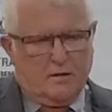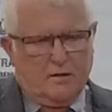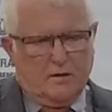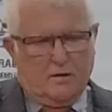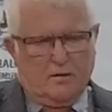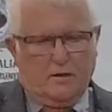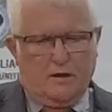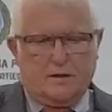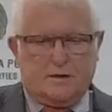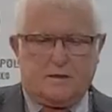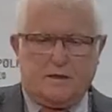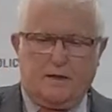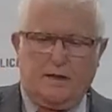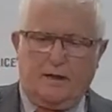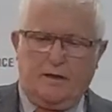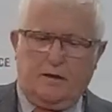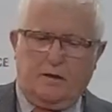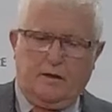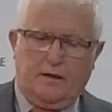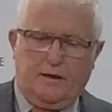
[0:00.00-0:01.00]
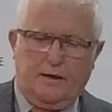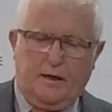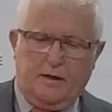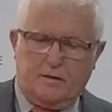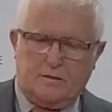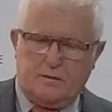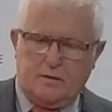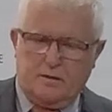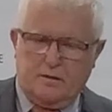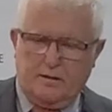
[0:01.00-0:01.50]
All right, today I
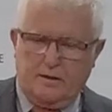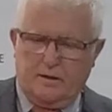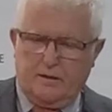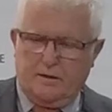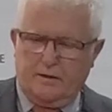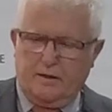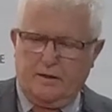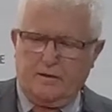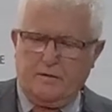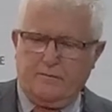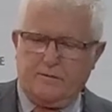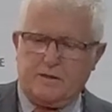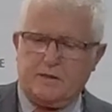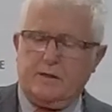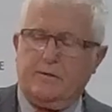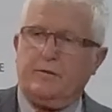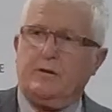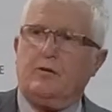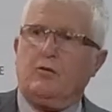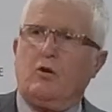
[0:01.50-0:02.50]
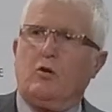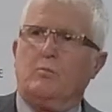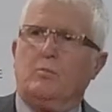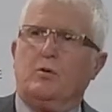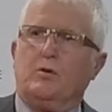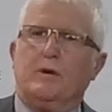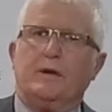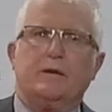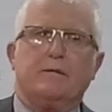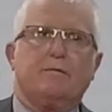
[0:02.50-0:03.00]
announce that the death of a seven-year-old
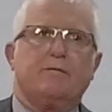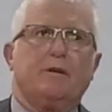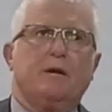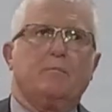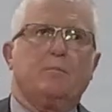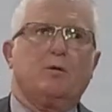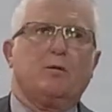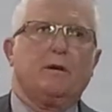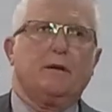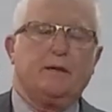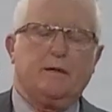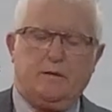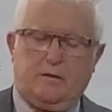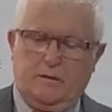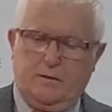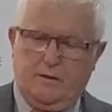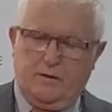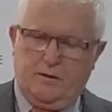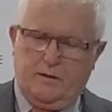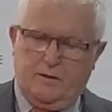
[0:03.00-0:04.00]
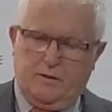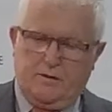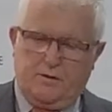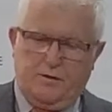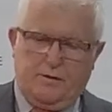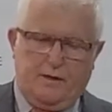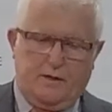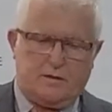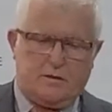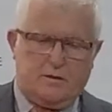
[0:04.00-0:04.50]
boy in February
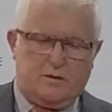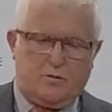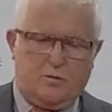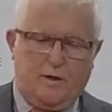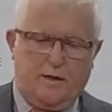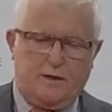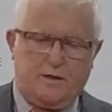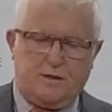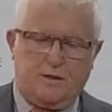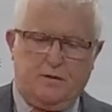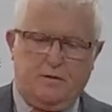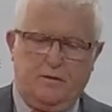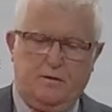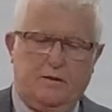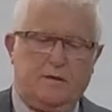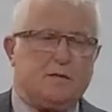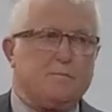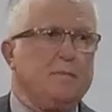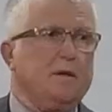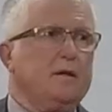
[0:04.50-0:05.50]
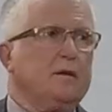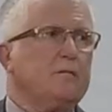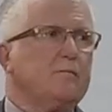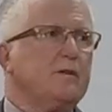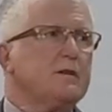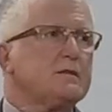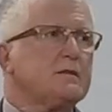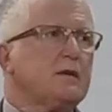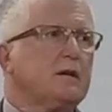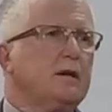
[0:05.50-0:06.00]
2022 is being
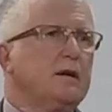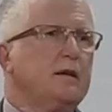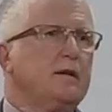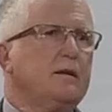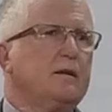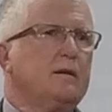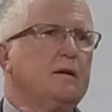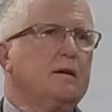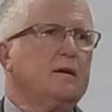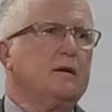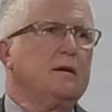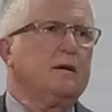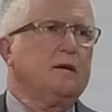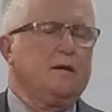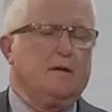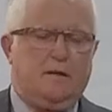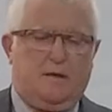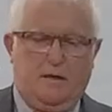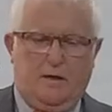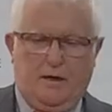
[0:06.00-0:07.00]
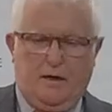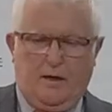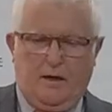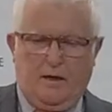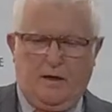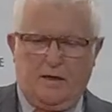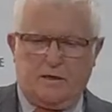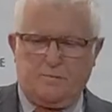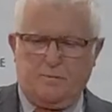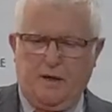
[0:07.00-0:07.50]
investigated
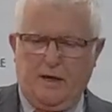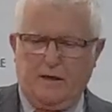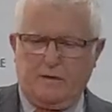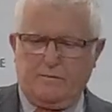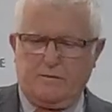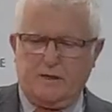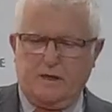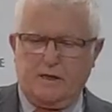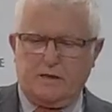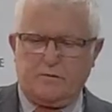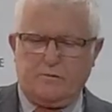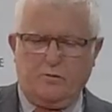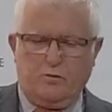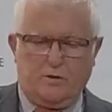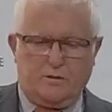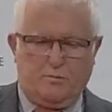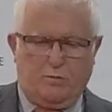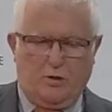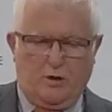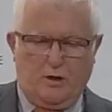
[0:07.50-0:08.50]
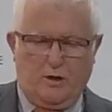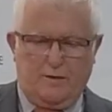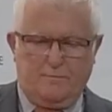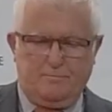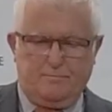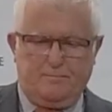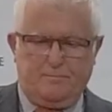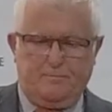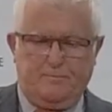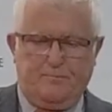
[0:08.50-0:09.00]
as part of Task Force
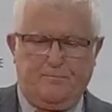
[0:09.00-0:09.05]
Prime.